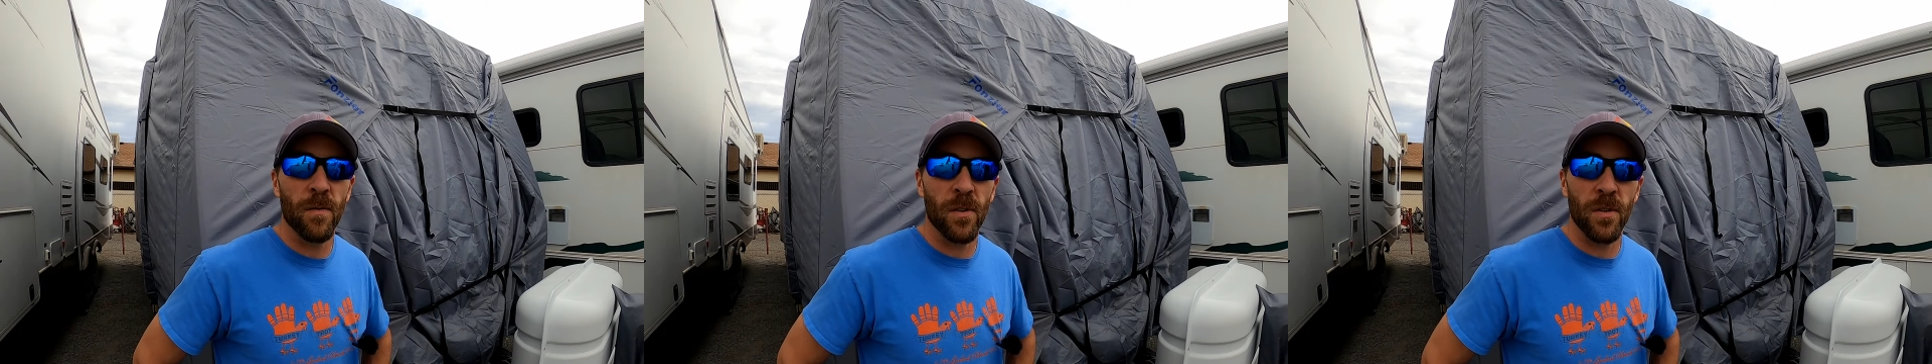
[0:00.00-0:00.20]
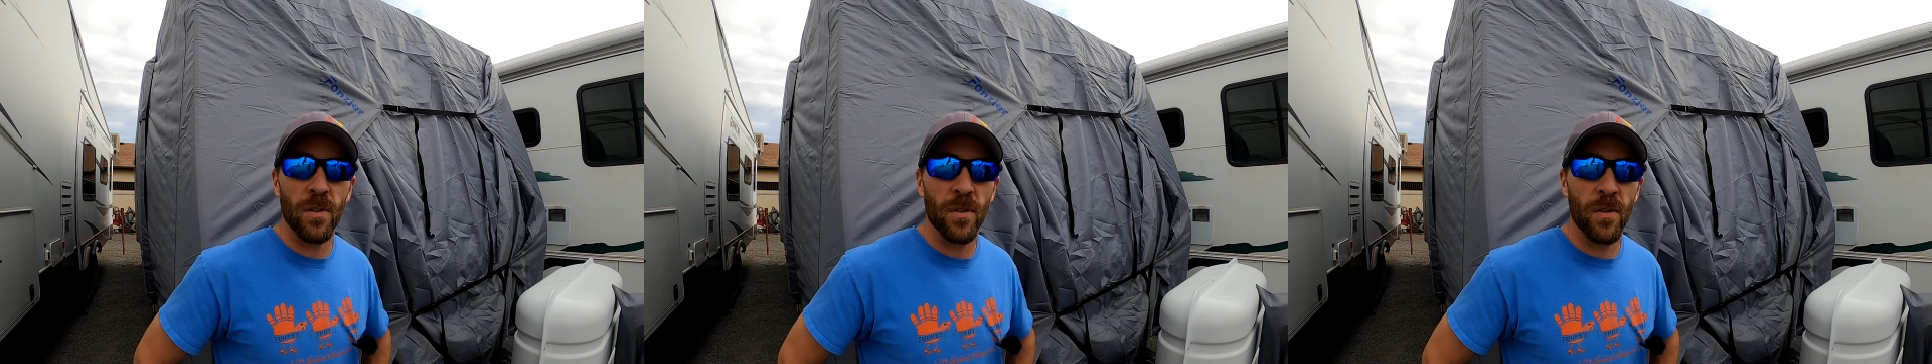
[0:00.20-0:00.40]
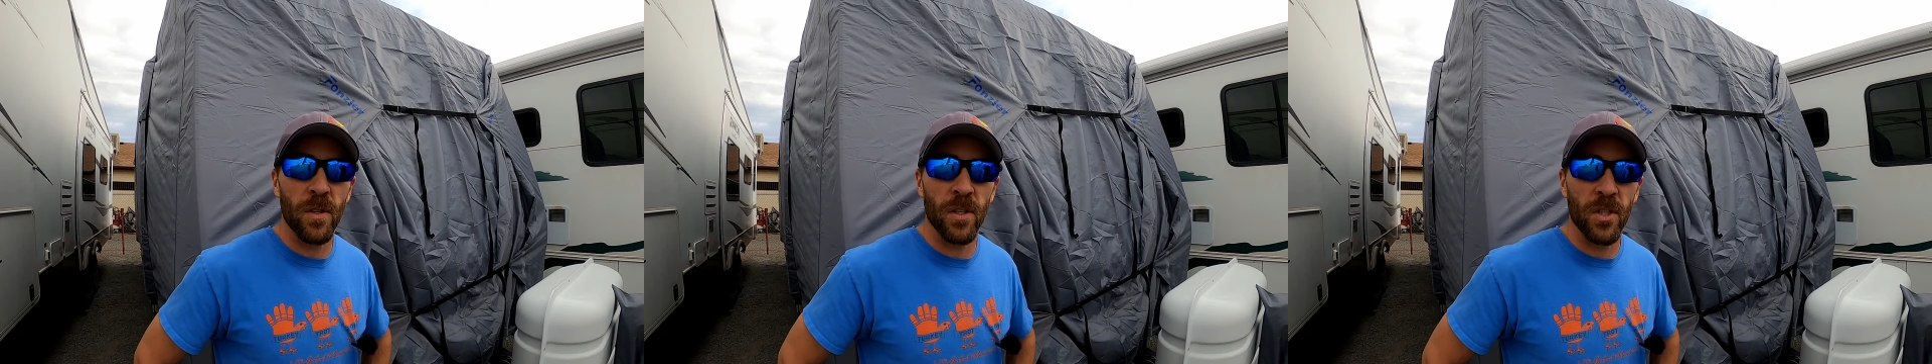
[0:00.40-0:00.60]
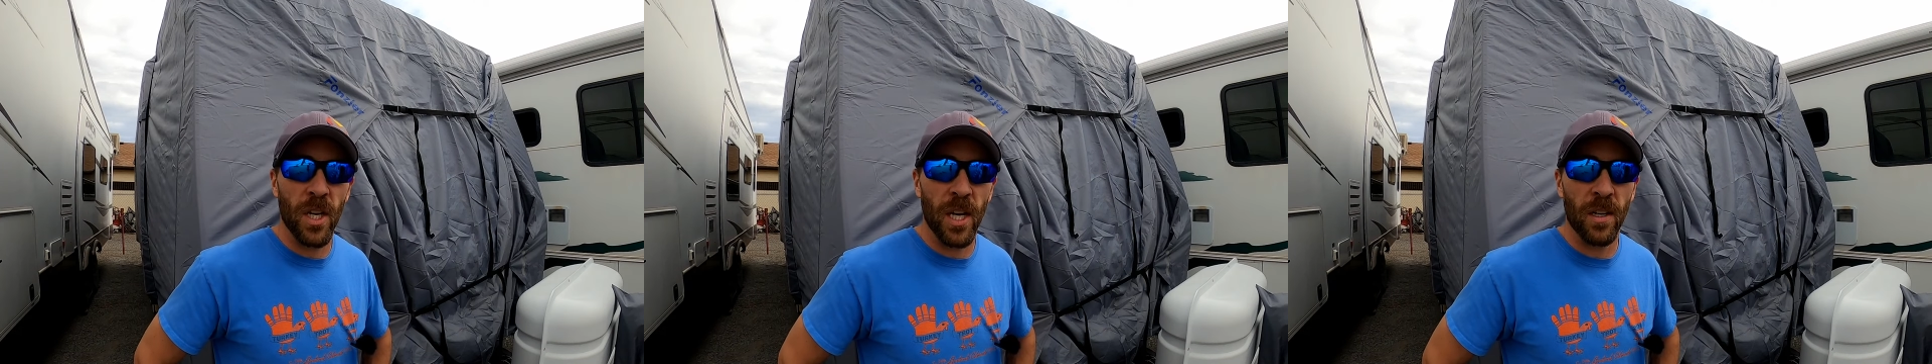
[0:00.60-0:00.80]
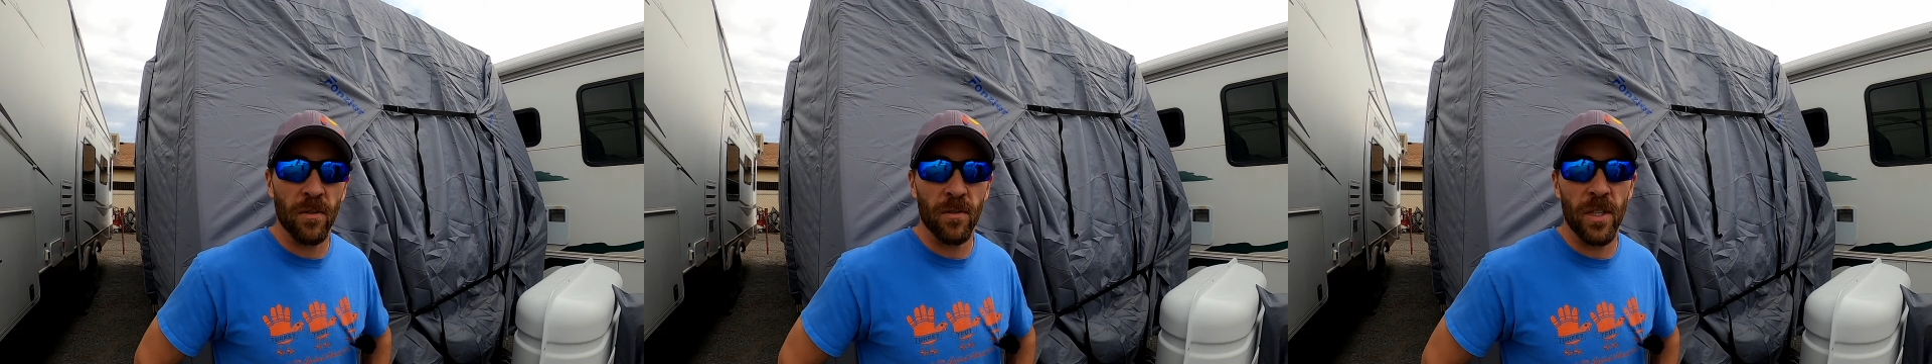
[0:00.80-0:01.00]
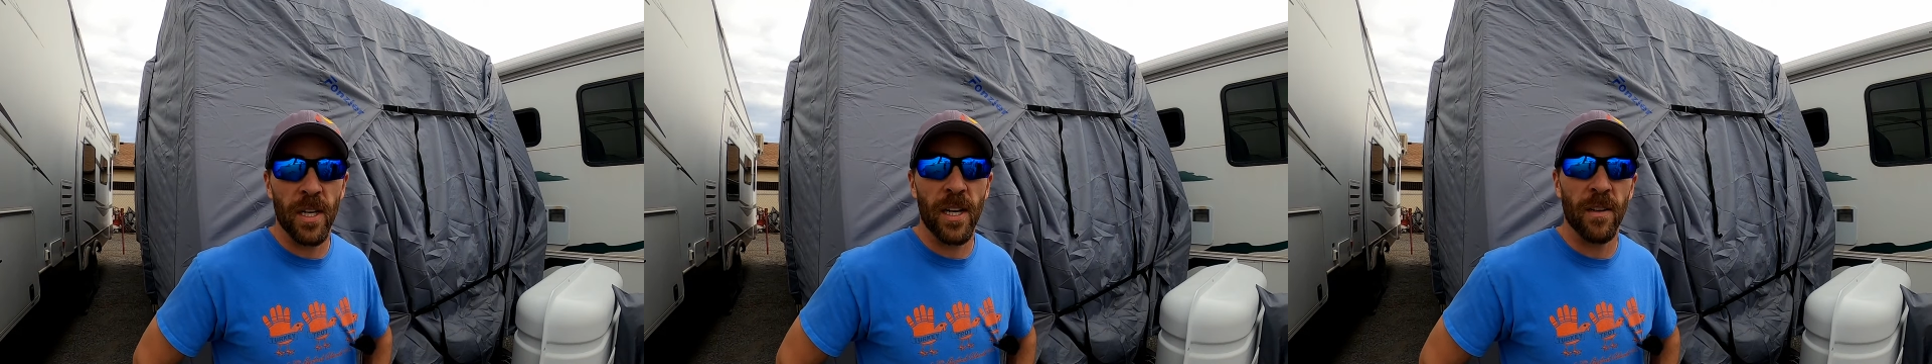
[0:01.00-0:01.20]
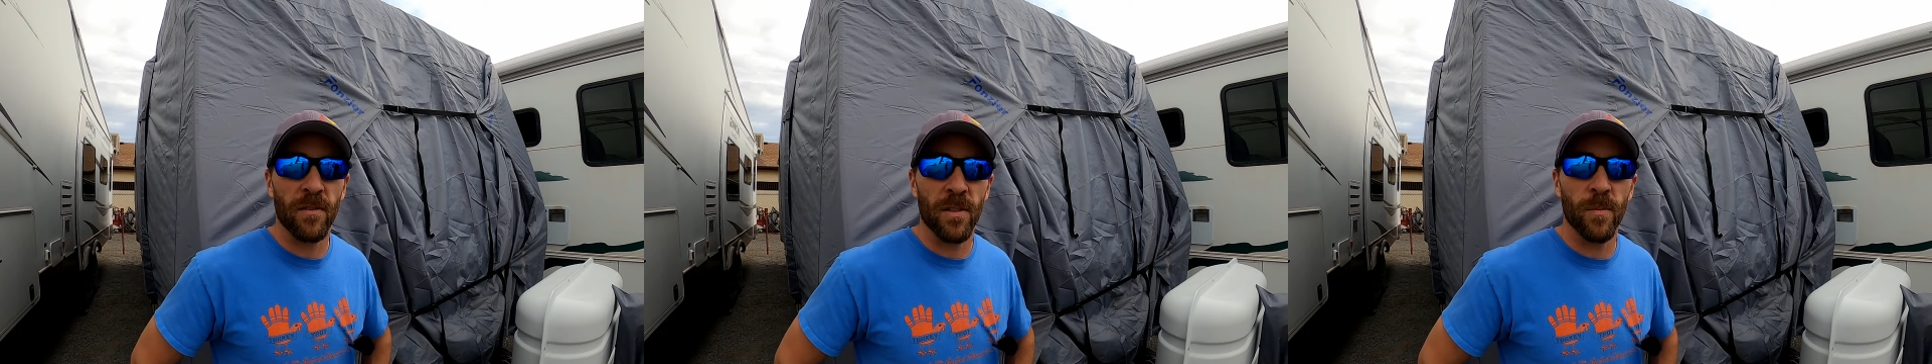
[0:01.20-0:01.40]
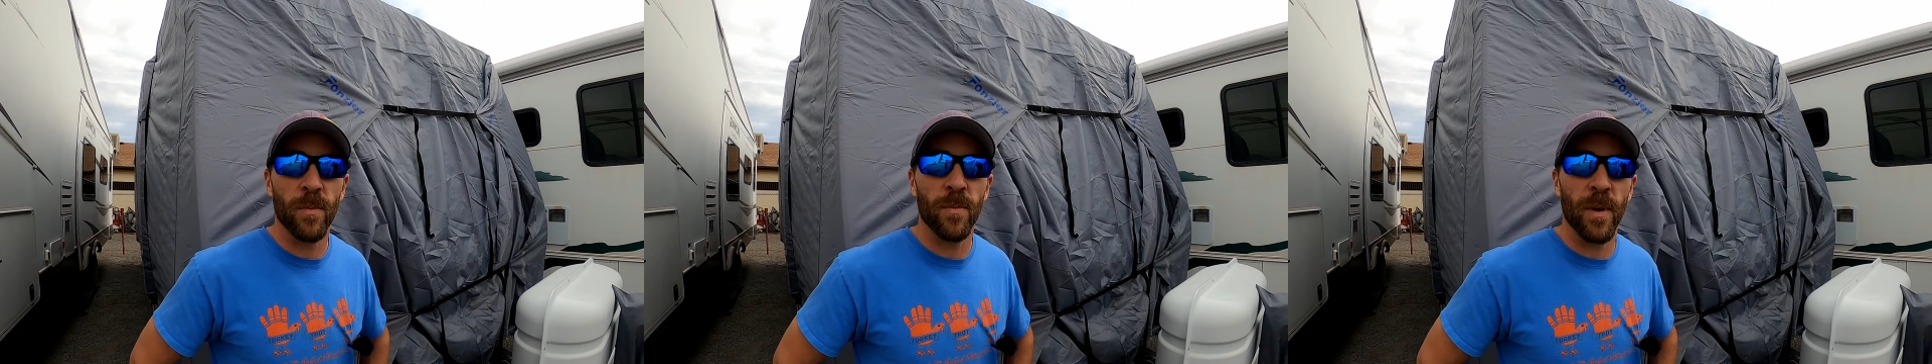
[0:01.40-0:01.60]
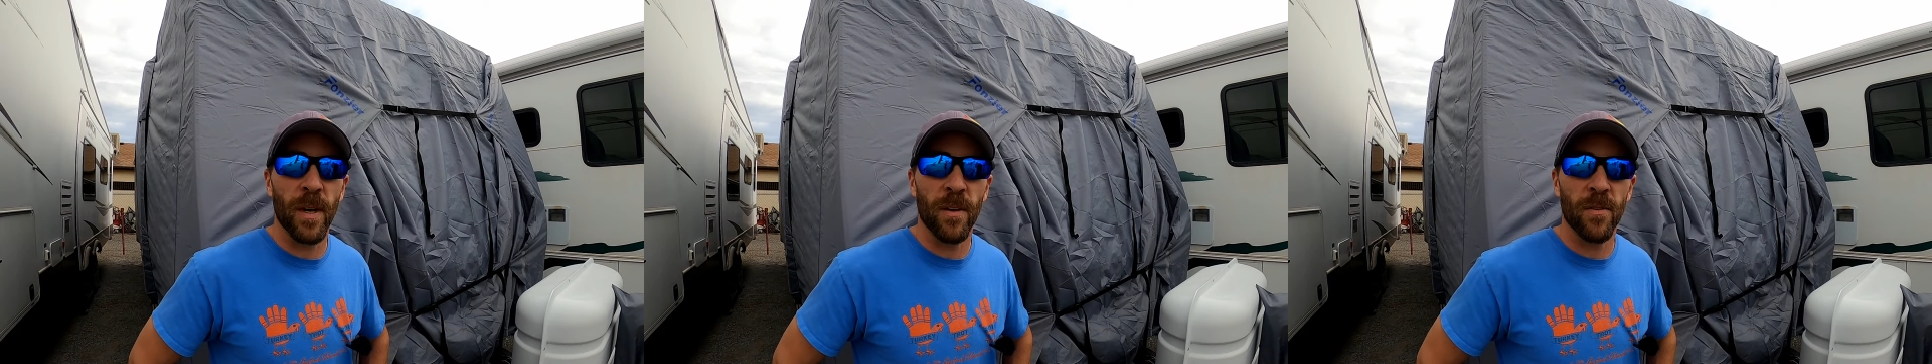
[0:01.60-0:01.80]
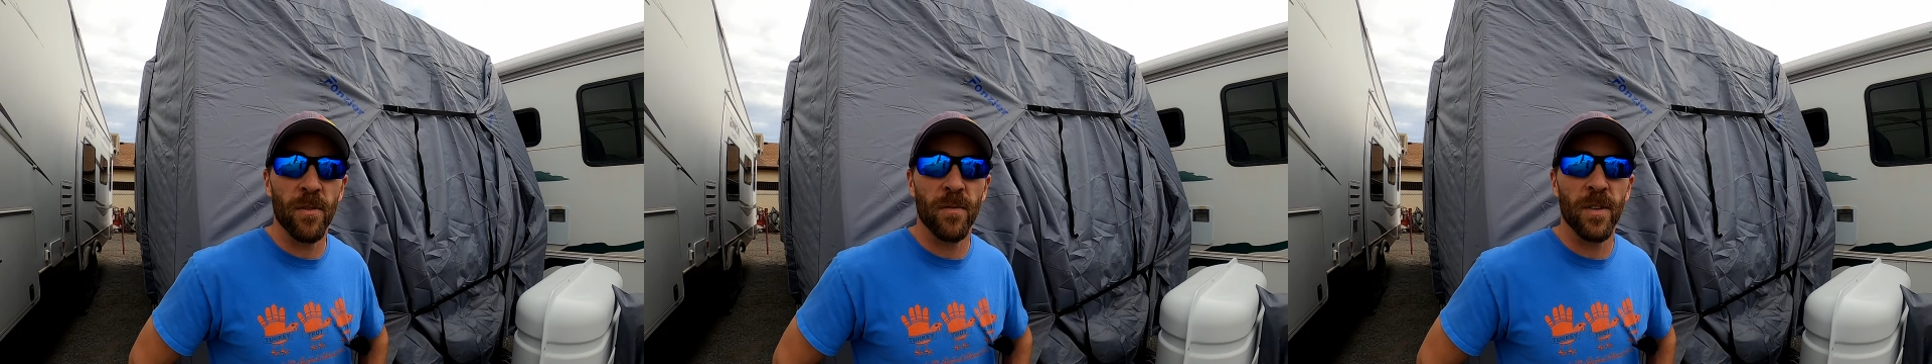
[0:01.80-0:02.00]
If you're new to the channel, check out some of my
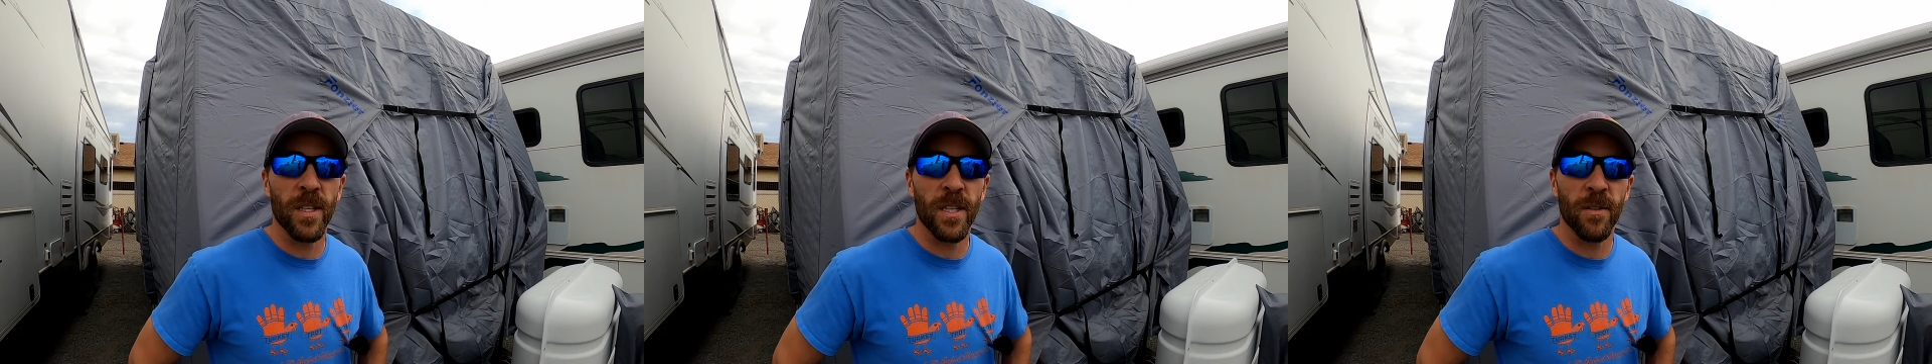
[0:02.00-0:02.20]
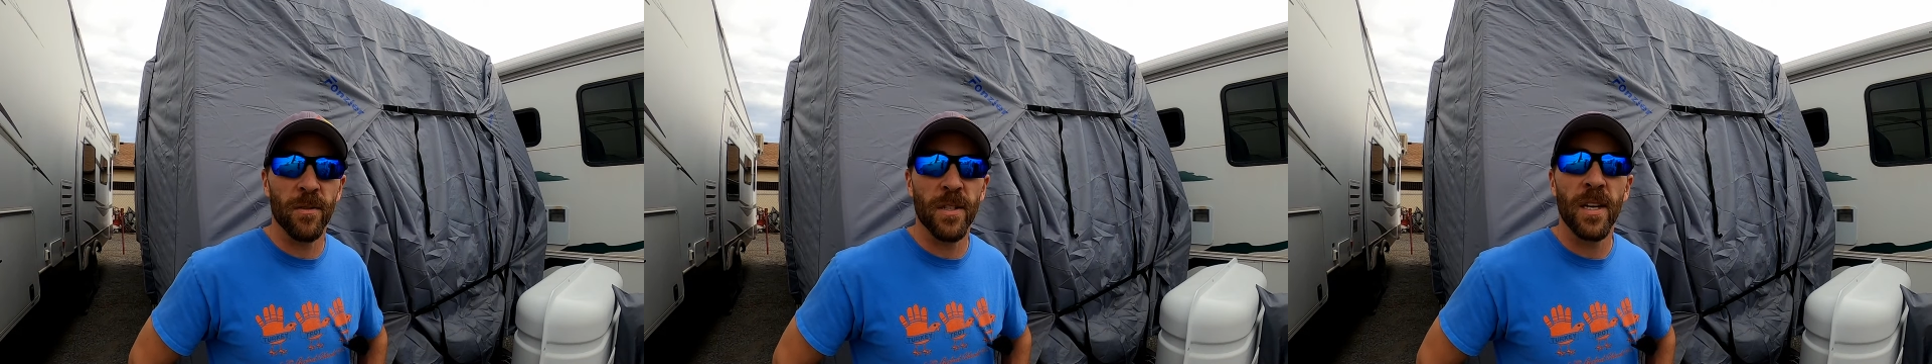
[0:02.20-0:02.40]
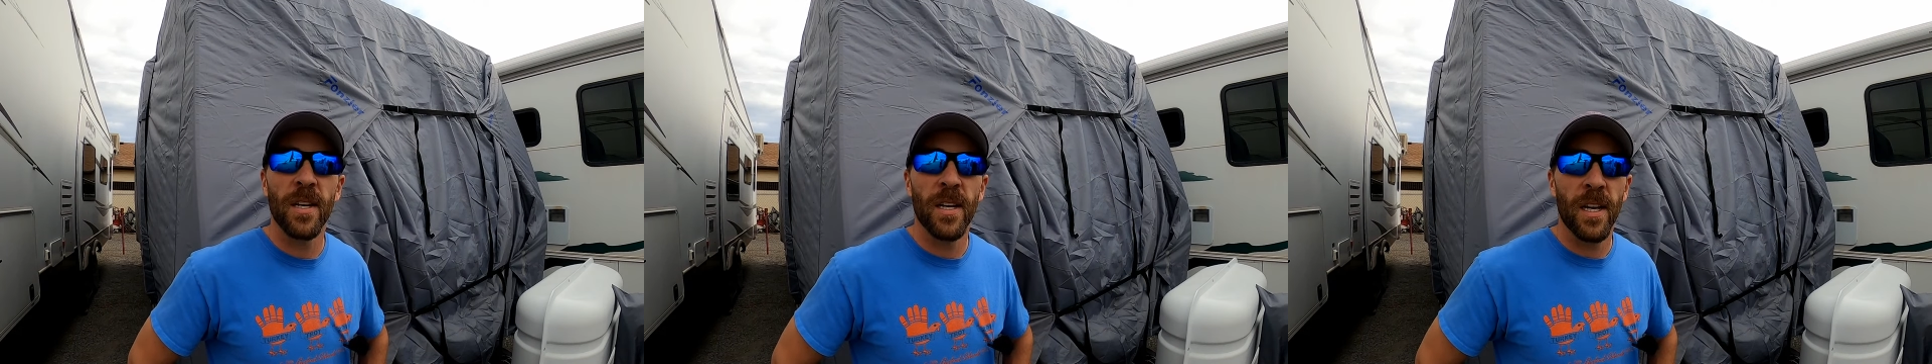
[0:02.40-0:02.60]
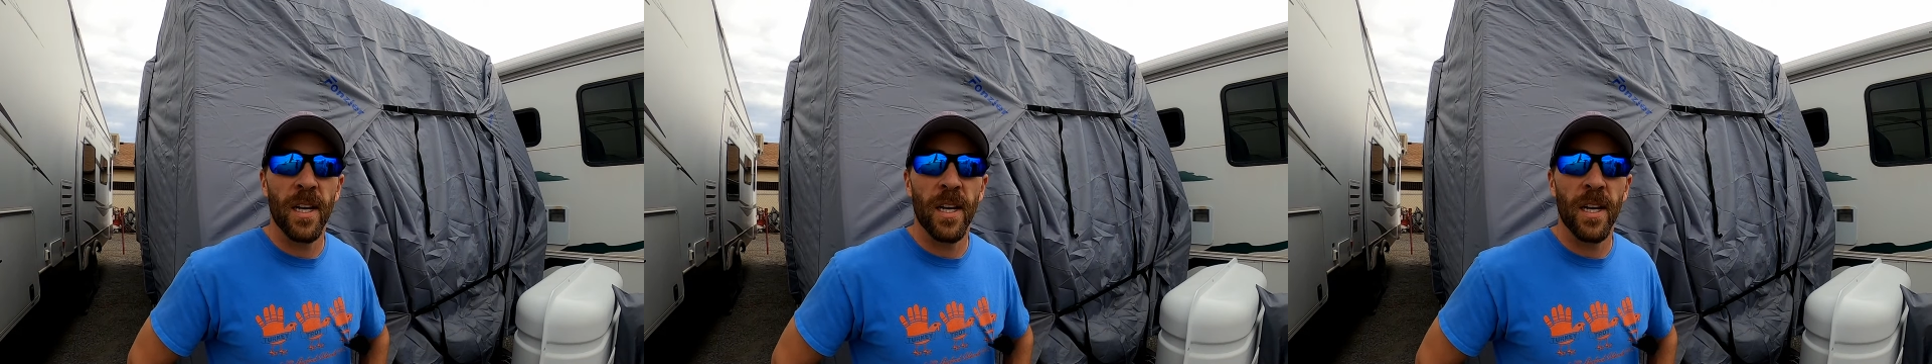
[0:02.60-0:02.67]
other videos,